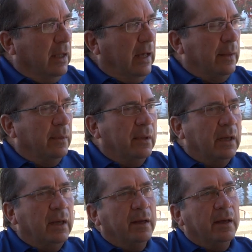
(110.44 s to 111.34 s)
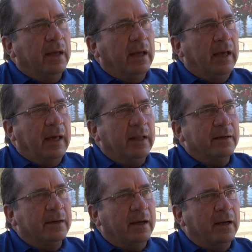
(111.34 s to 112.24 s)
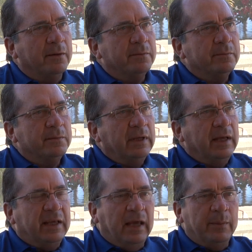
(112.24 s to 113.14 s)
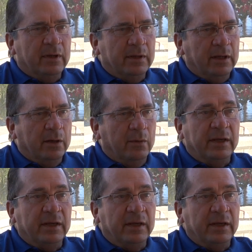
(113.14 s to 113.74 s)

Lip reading: And he came in to get it.